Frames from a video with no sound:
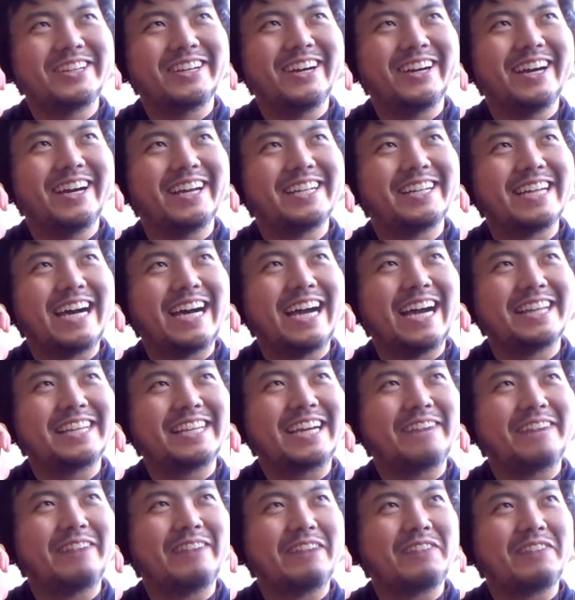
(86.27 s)
I think I
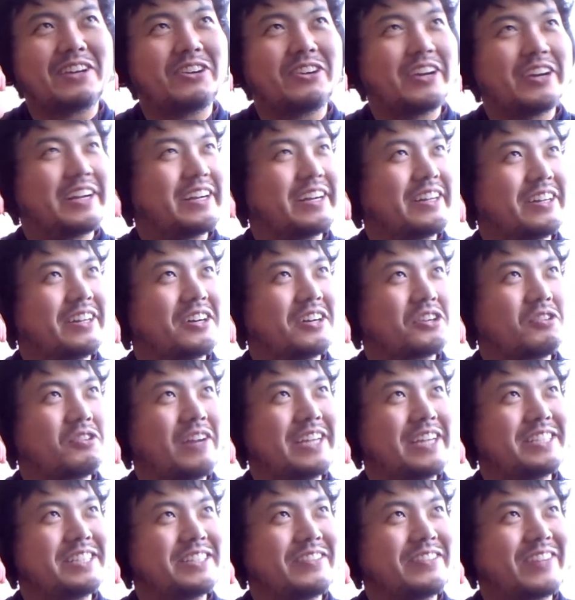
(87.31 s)
might be going a little
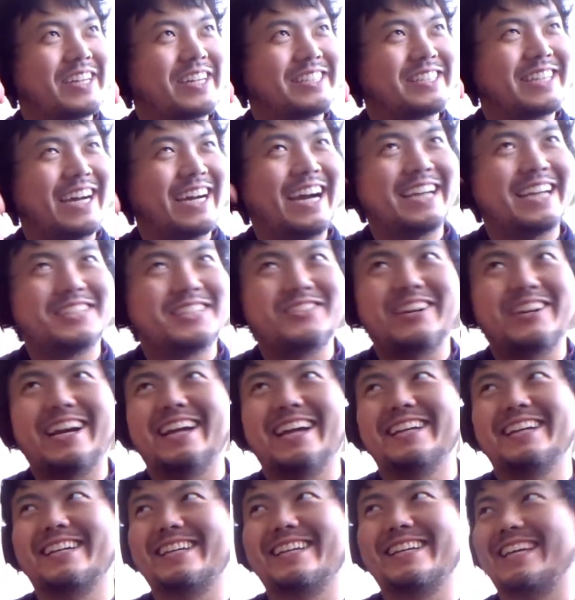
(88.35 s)
crazy because I started